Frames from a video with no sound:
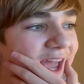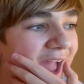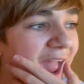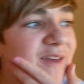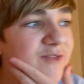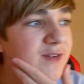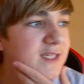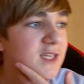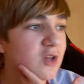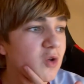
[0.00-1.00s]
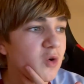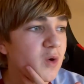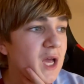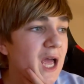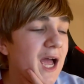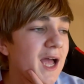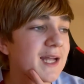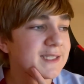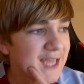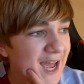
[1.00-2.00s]
every single
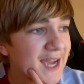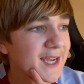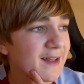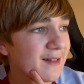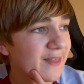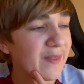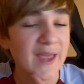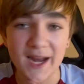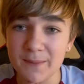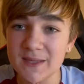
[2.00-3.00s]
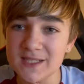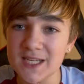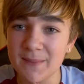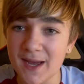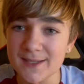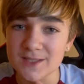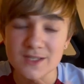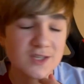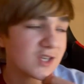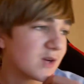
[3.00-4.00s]
attack that the enemy team had.
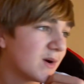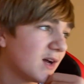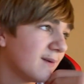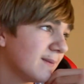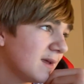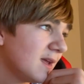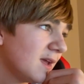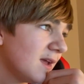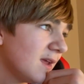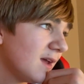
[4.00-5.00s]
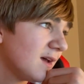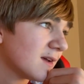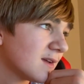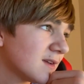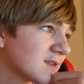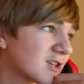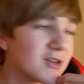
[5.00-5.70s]
So, uh, yeah. So I'm not